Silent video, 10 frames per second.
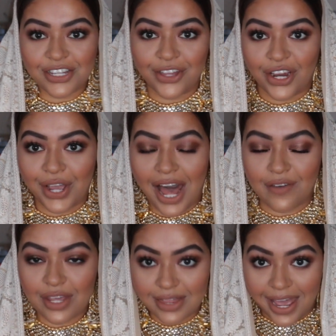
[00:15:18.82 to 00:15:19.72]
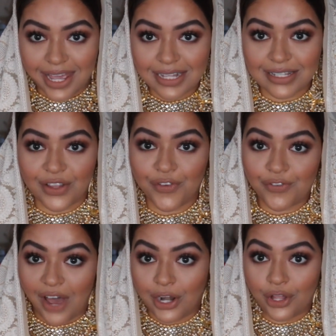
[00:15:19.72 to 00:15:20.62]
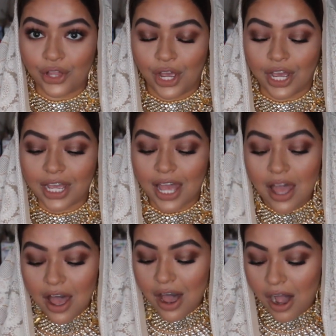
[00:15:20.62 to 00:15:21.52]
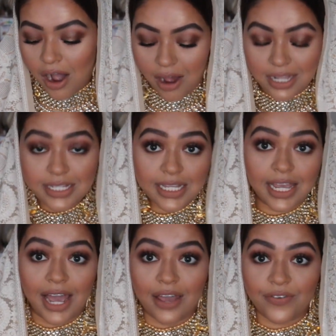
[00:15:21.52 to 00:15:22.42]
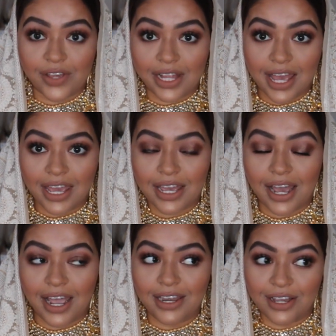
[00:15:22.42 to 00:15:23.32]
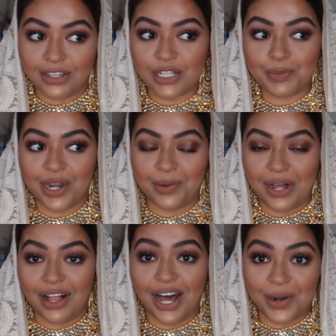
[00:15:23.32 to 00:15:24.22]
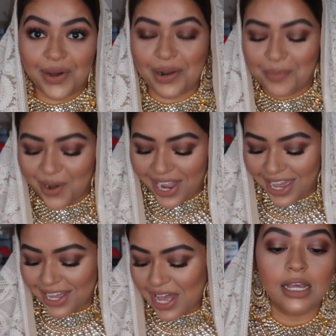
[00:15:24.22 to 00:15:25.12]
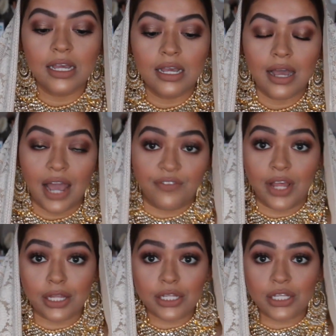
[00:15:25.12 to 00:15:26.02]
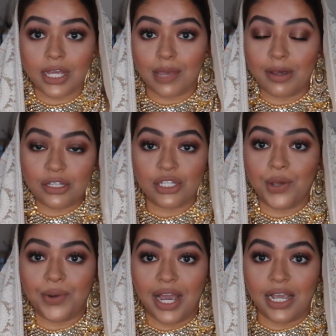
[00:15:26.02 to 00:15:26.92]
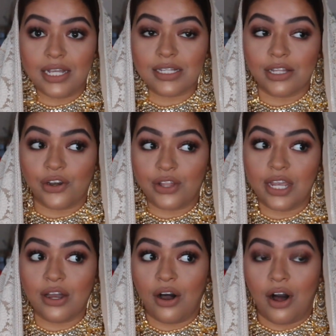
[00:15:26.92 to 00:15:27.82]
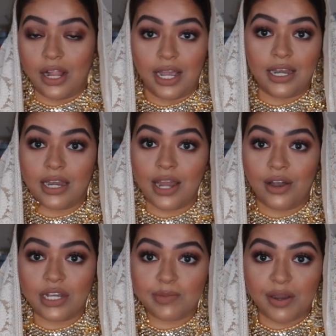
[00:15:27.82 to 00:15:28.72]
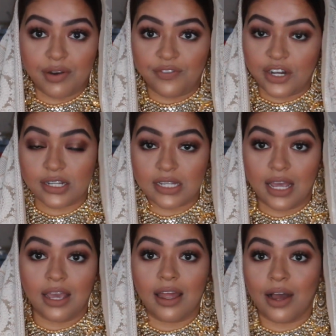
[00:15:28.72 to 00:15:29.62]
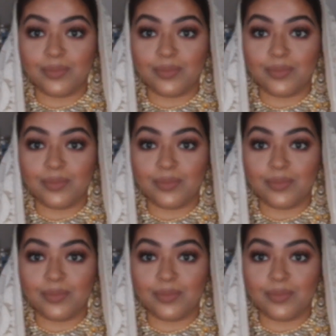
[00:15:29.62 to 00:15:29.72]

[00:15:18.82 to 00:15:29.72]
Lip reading: guys, so there you have it. That is the final look. Honestly, I feel like I nailed this pretty well. I don't want to brag. I feel like this look came out so nice. Literally, all I need now is my Ranveer Singh